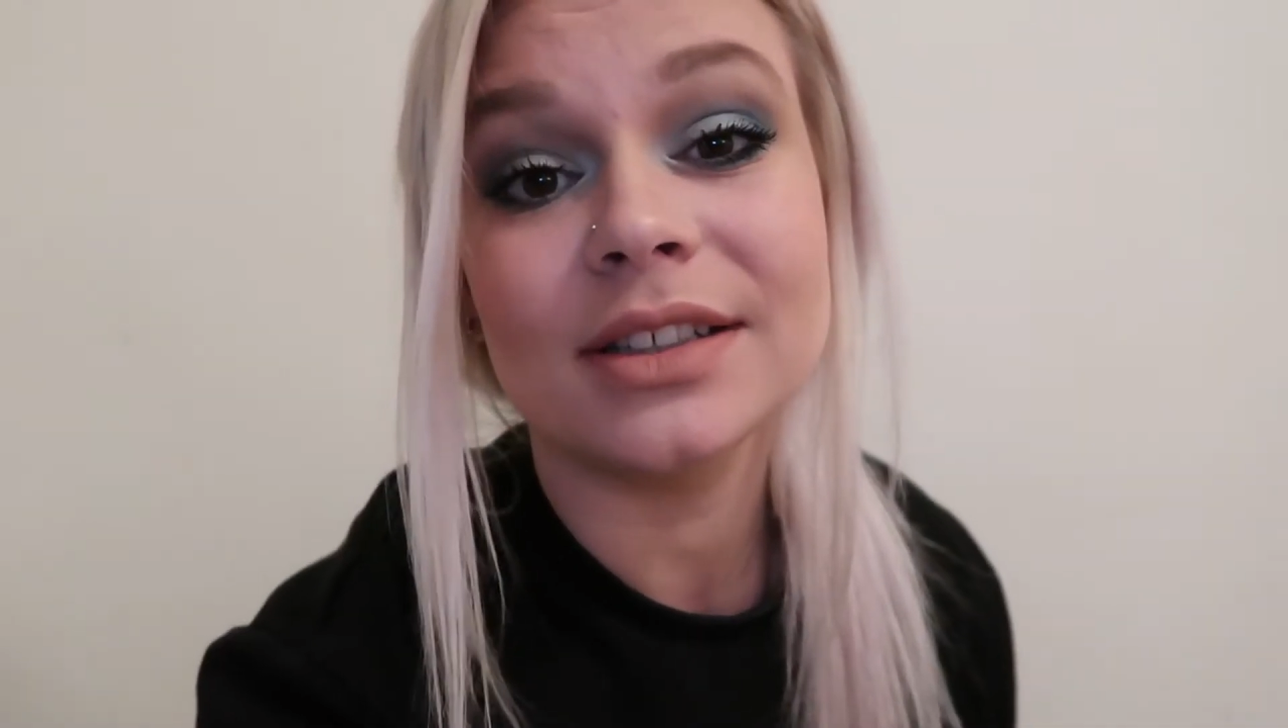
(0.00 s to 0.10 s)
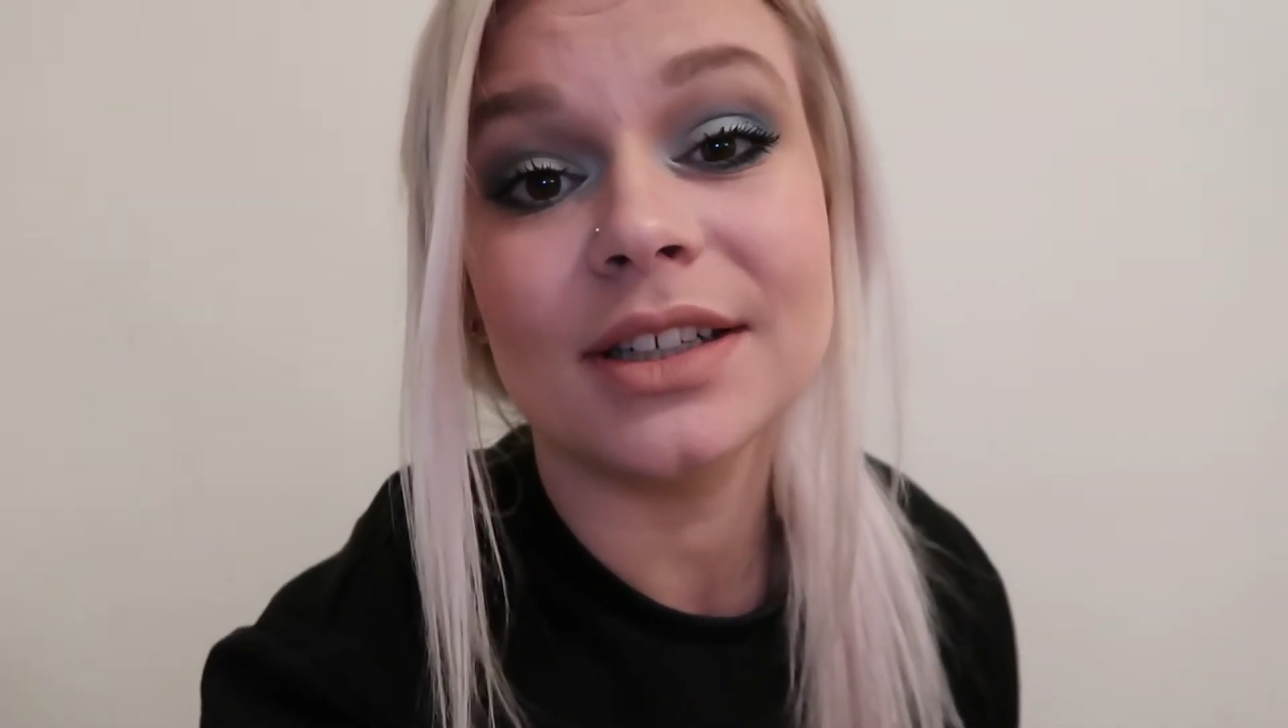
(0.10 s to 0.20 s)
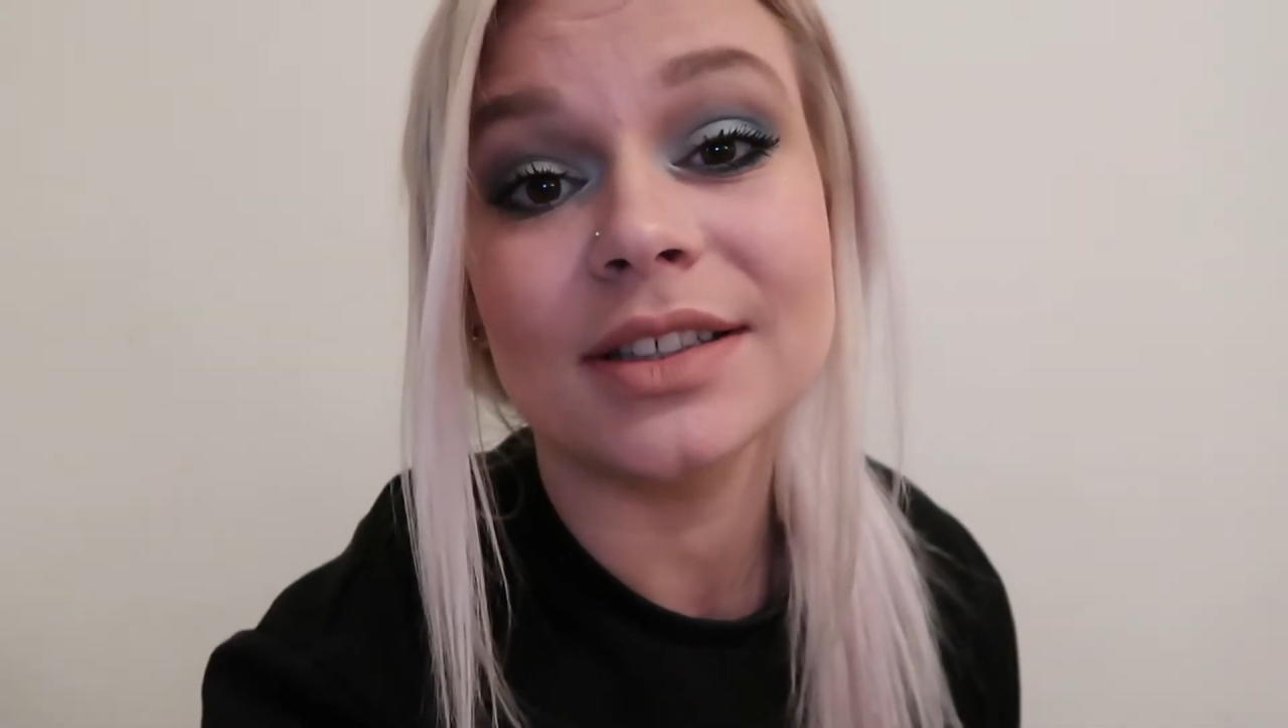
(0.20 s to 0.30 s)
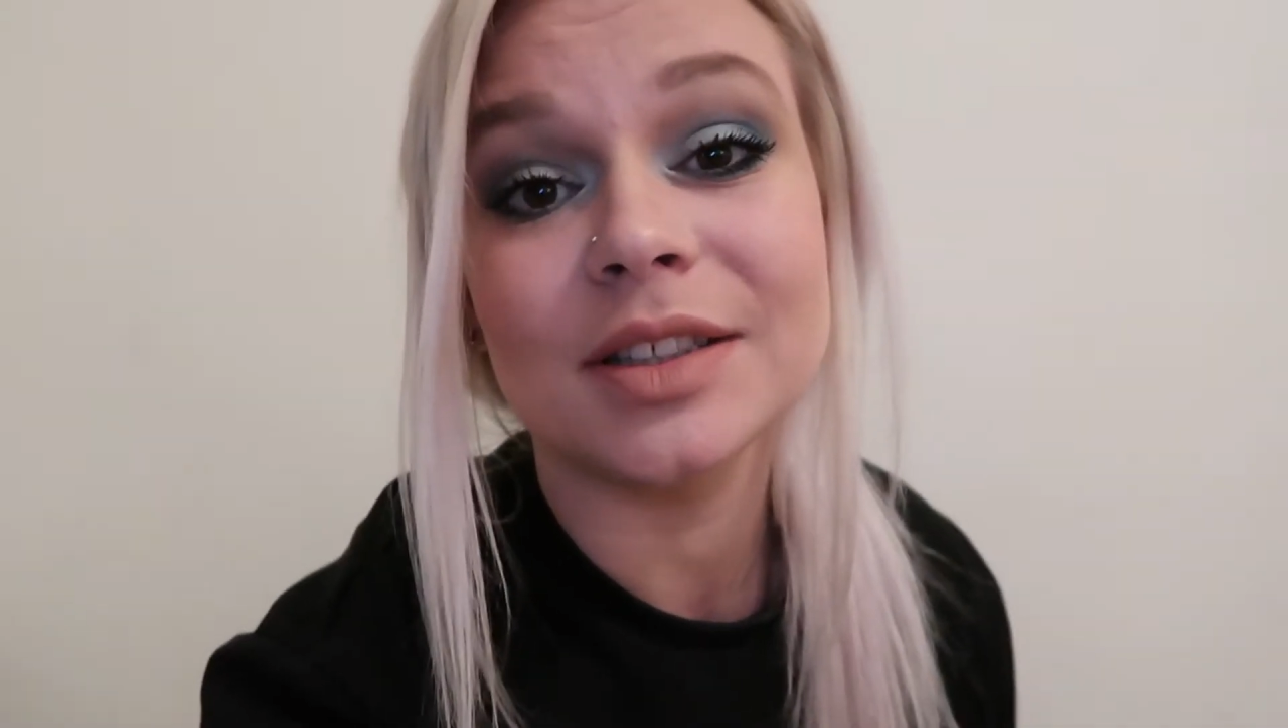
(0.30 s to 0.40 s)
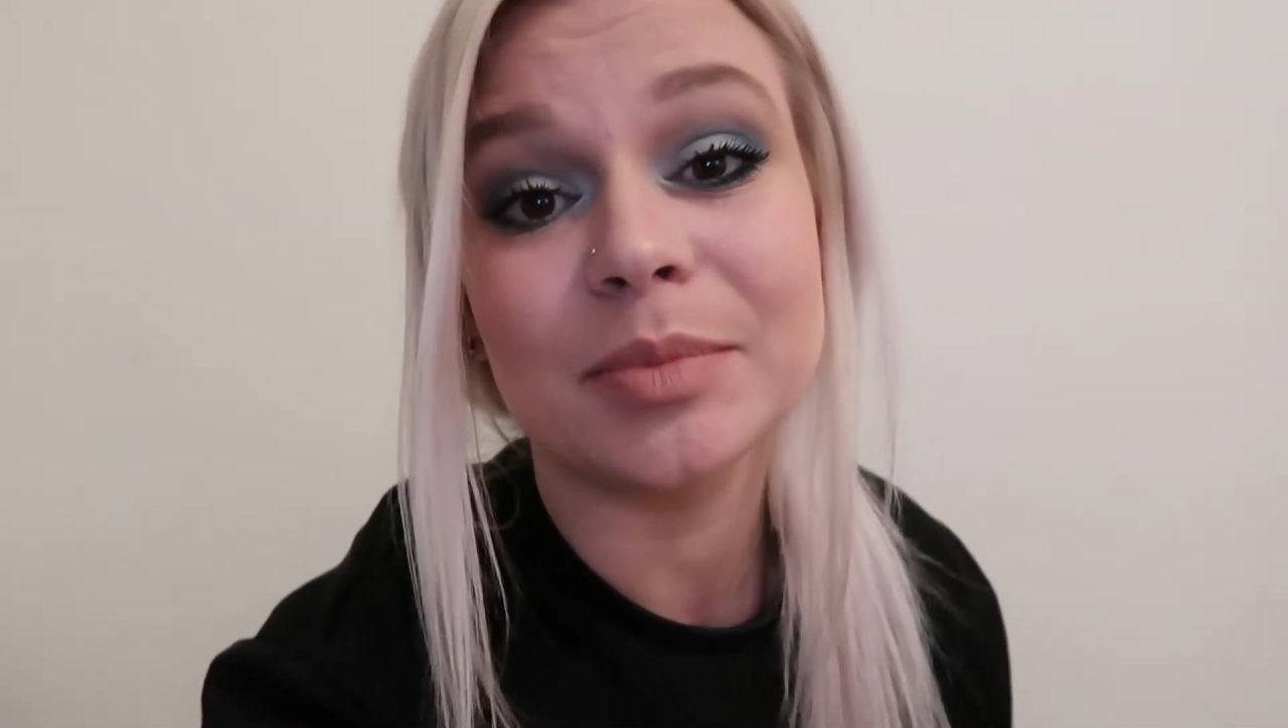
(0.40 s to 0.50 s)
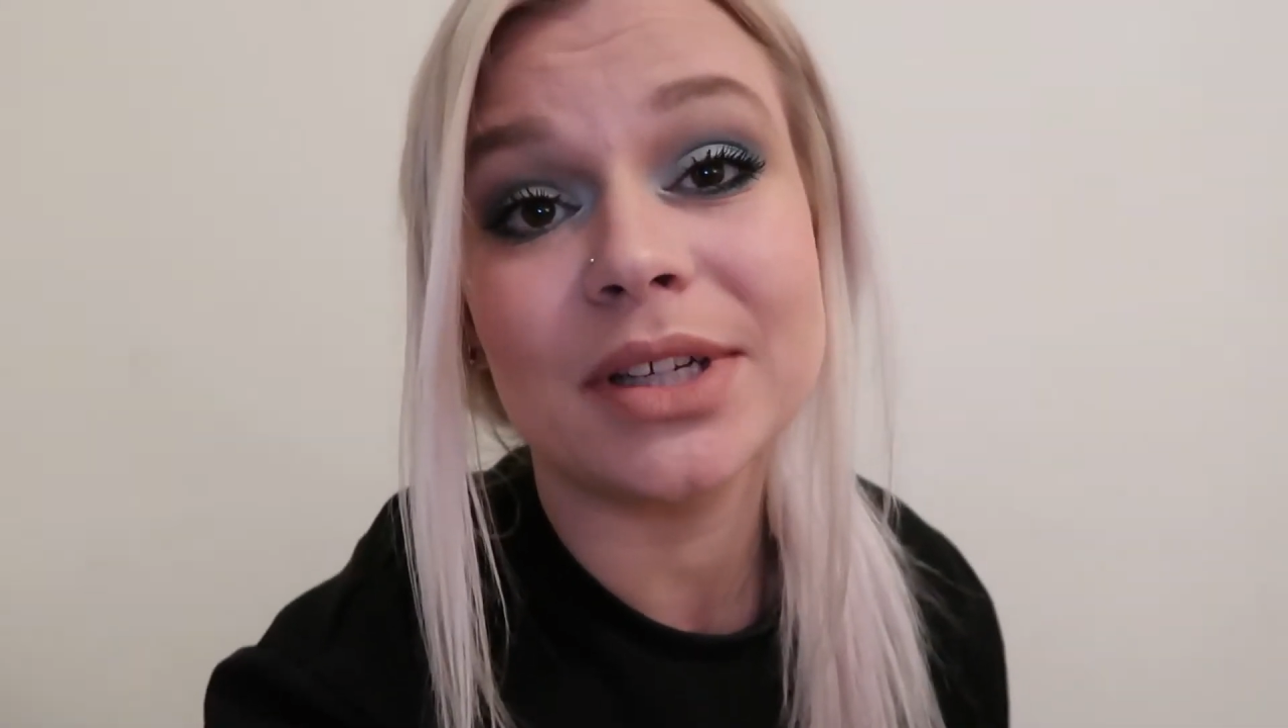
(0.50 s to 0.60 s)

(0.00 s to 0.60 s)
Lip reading: because it's